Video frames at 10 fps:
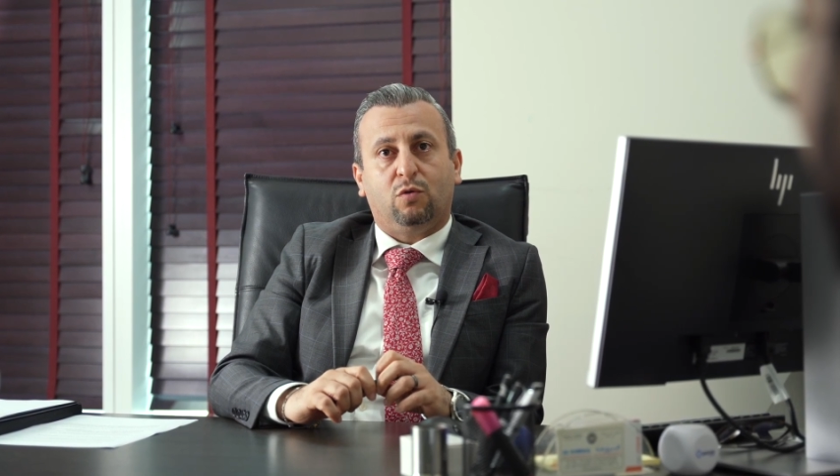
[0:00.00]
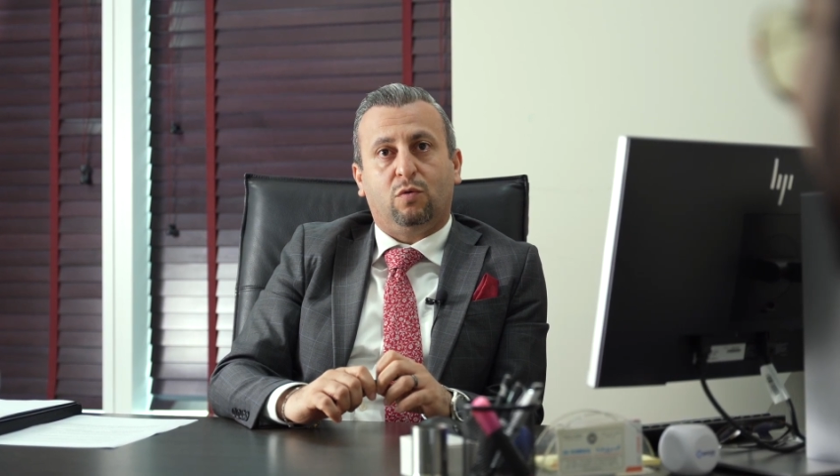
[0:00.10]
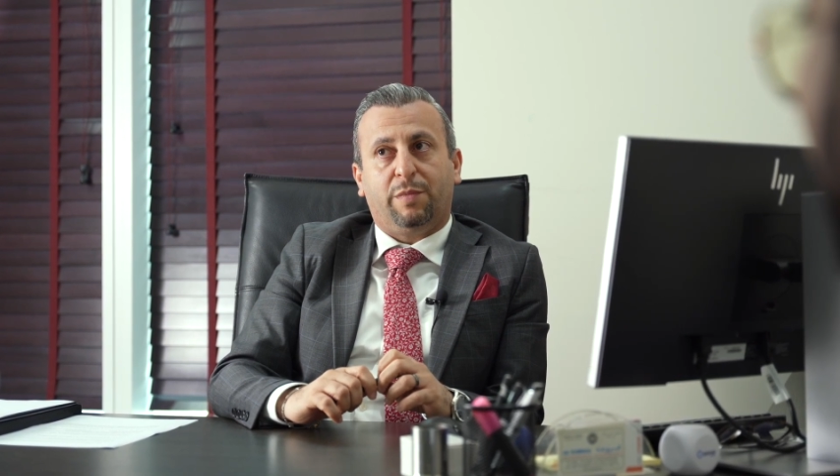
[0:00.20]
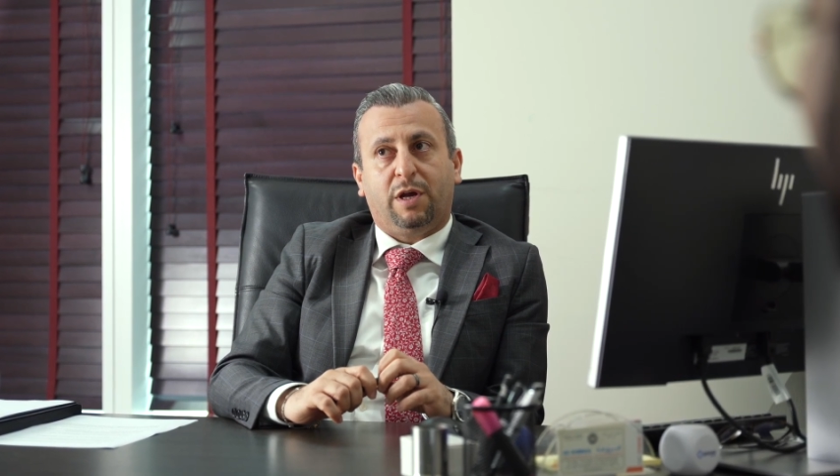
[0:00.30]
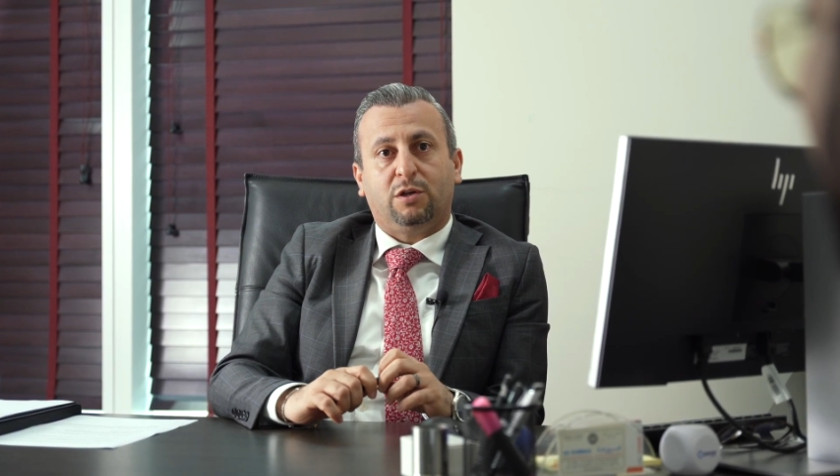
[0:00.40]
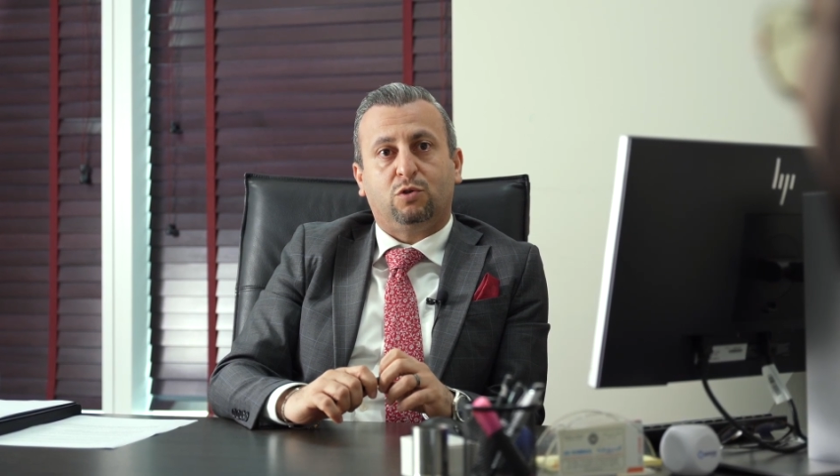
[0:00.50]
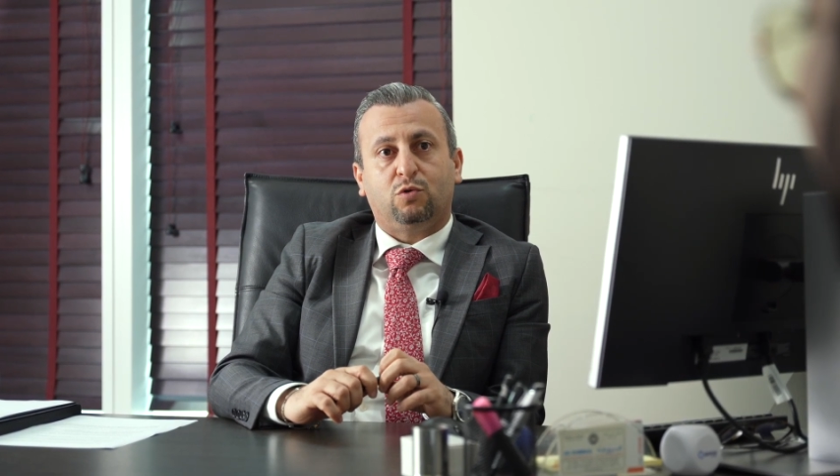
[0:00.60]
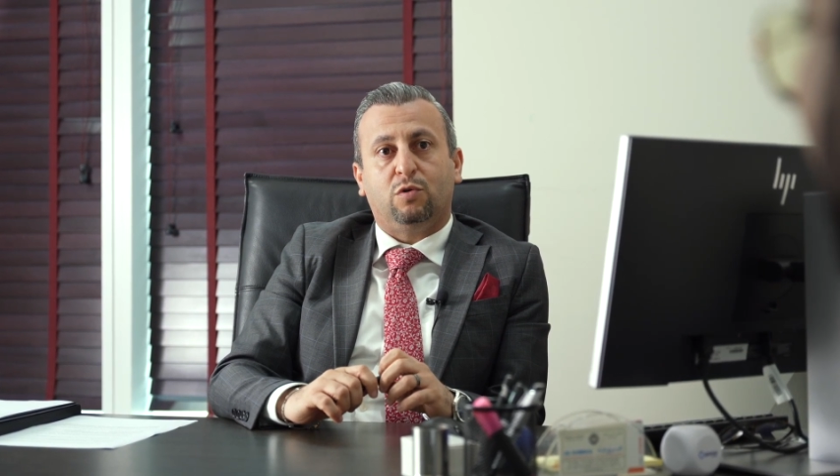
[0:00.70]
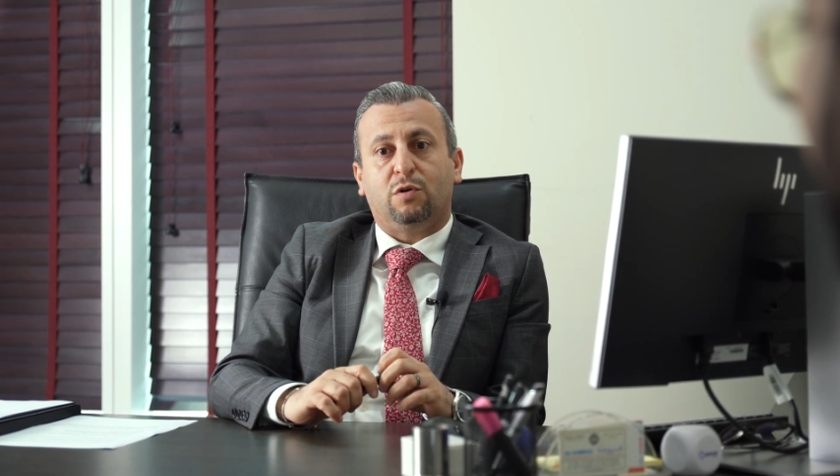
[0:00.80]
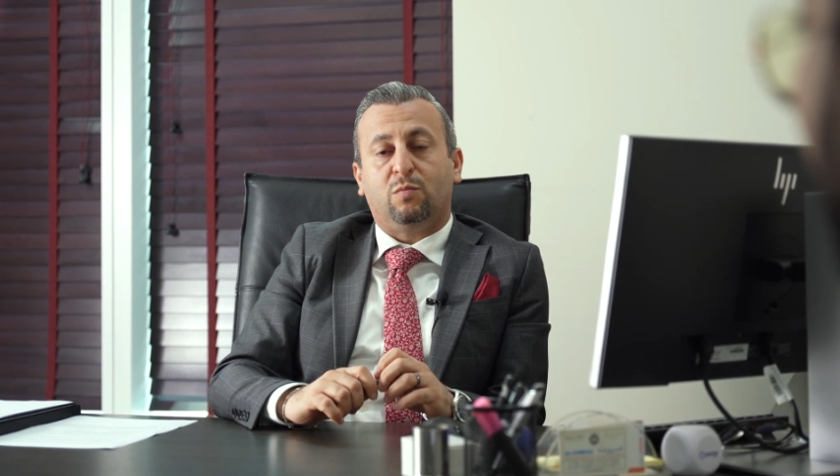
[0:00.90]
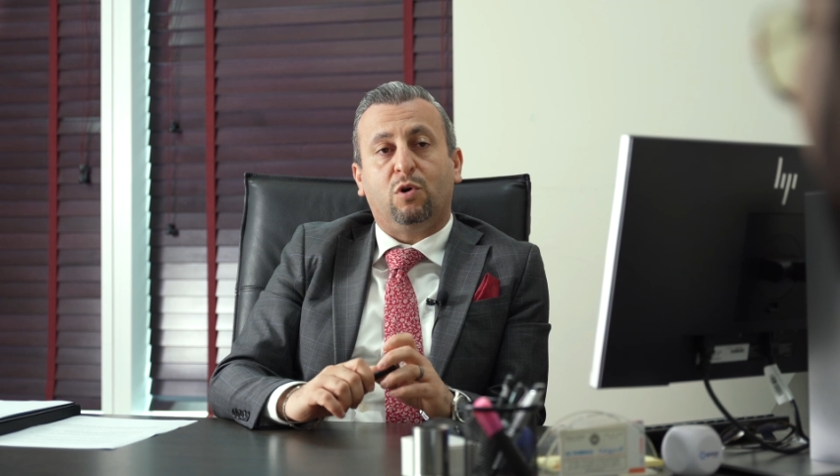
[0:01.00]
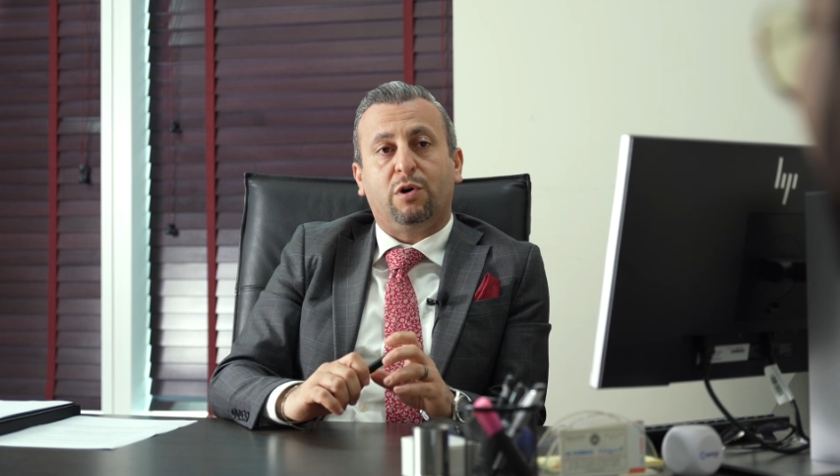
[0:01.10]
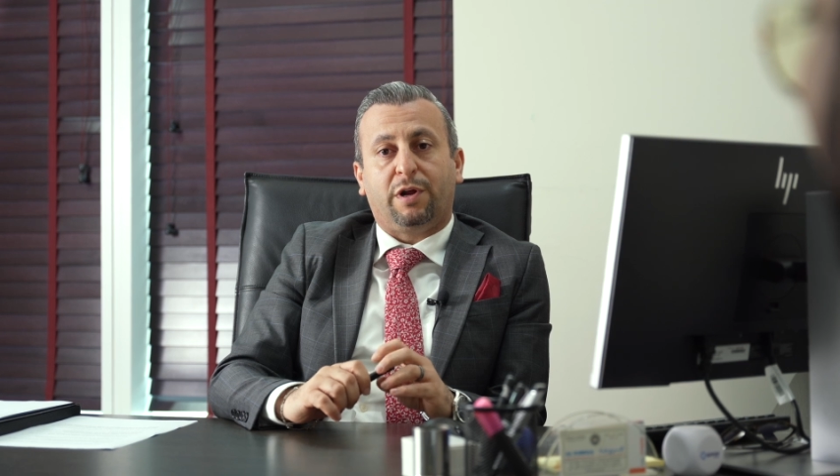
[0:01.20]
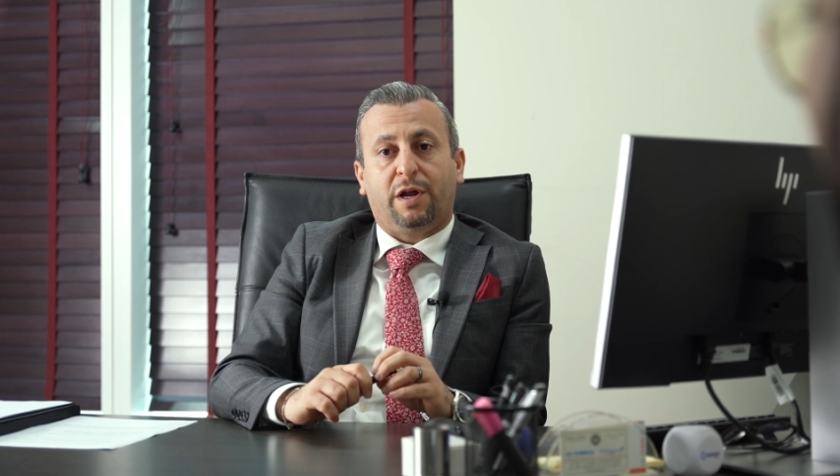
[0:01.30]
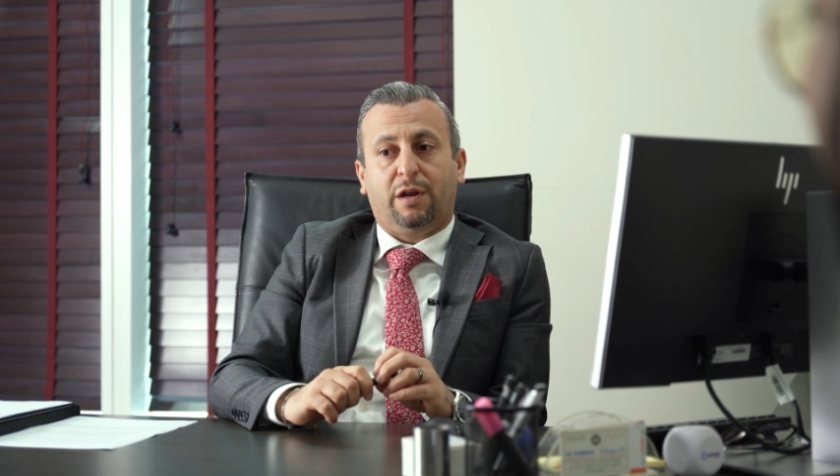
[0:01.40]
to make sure
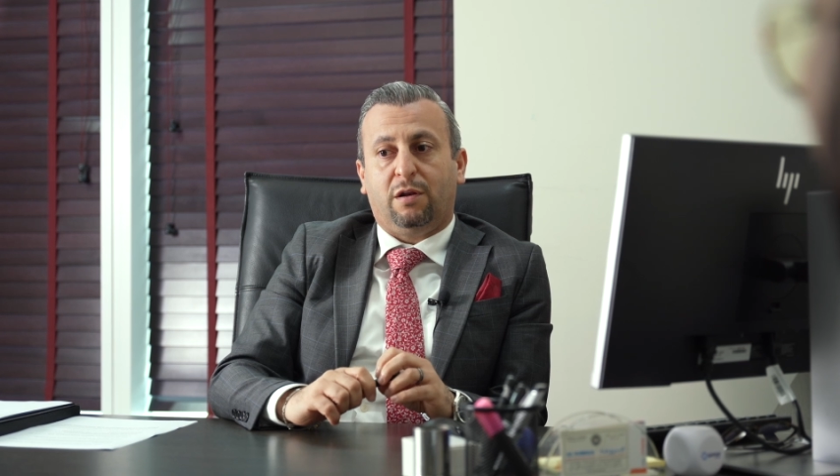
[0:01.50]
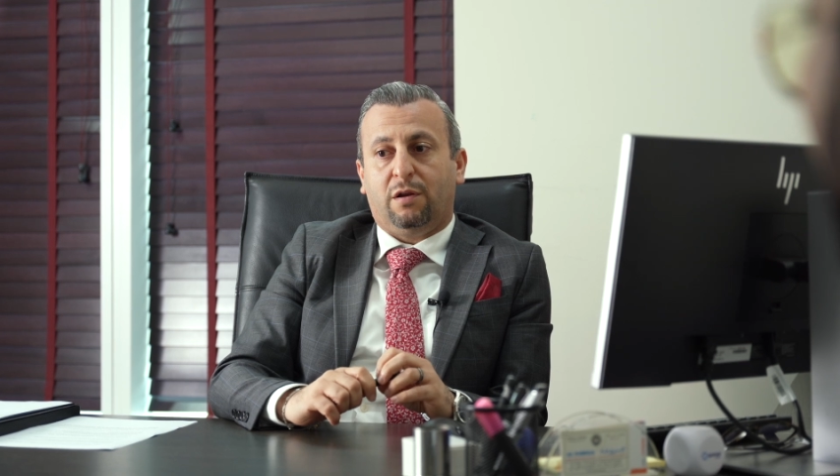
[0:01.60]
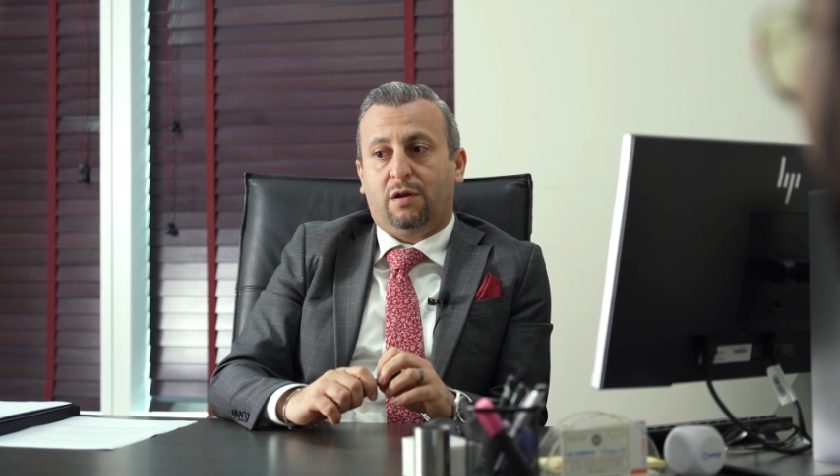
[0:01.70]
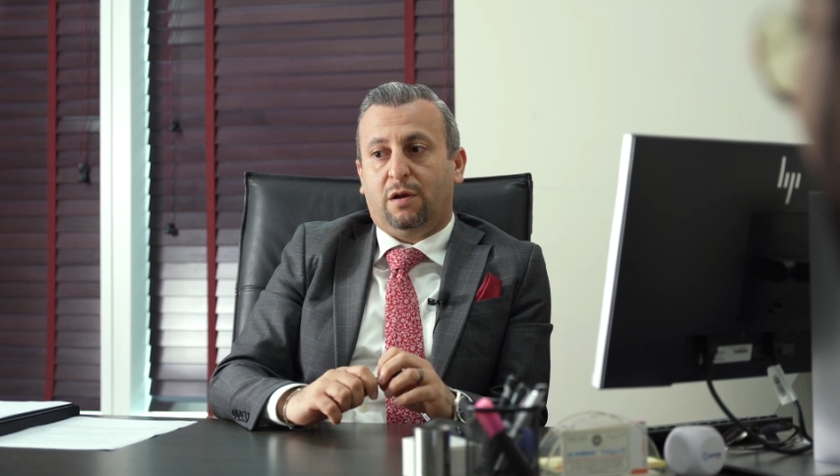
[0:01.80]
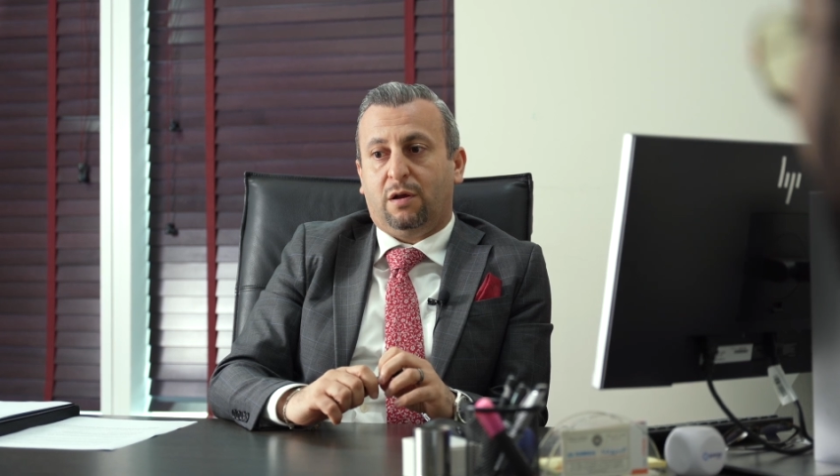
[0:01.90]
more in